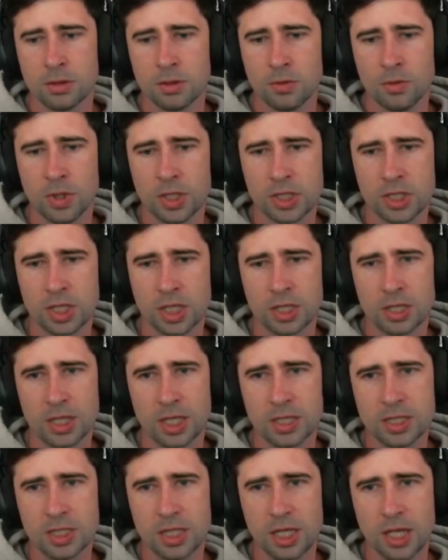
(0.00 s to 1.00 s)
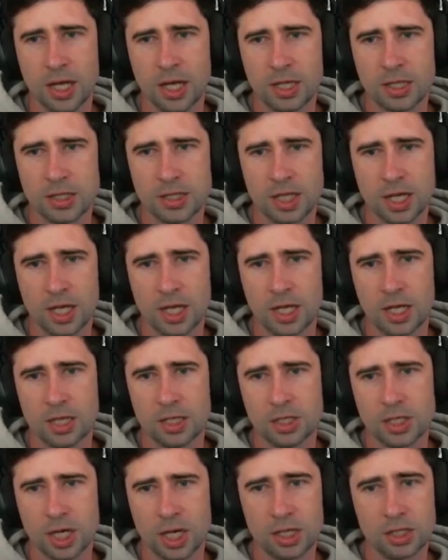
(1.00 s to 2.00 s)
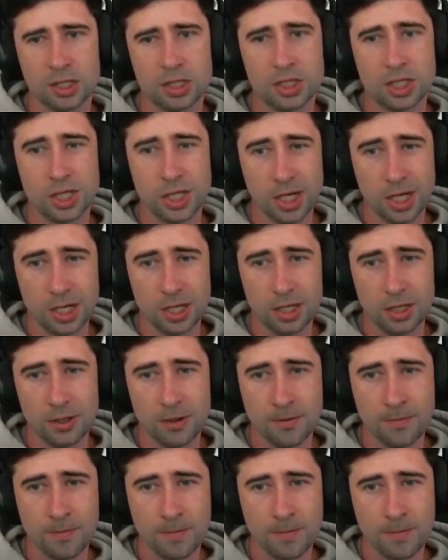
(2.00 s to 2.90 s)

which unless he has a Shang-Chi,